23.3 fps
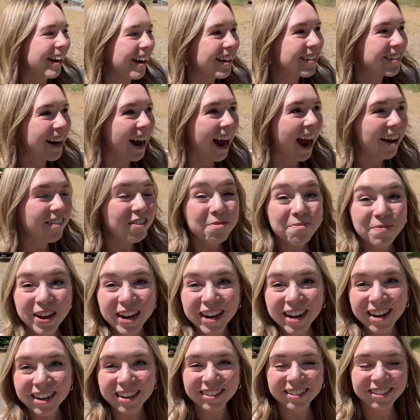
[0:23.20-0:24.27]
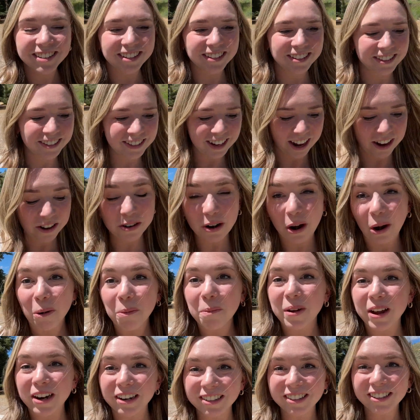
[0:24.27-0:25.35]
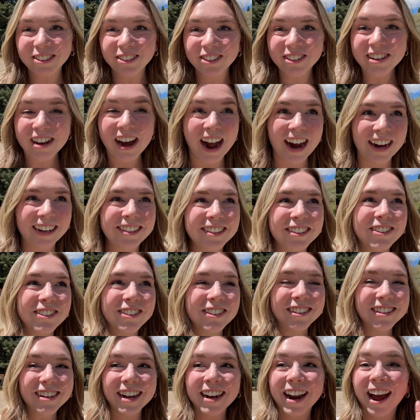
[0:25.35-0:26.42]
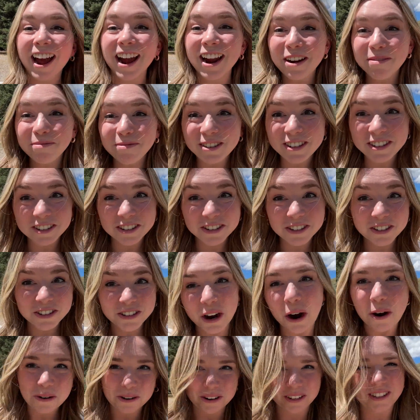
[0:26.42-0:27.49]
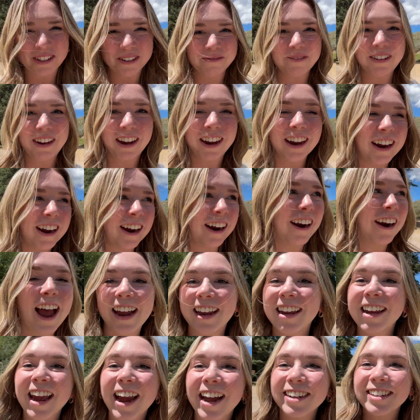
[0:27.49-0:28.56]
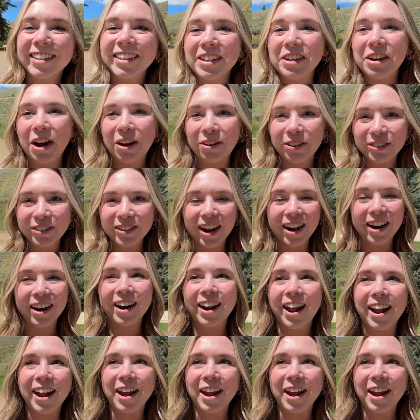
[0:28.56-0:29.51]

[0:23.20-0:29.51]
gosh, I haven't been here since, I don't know, middle school, high school, and I am stoked to be here. I can't tell you how excited I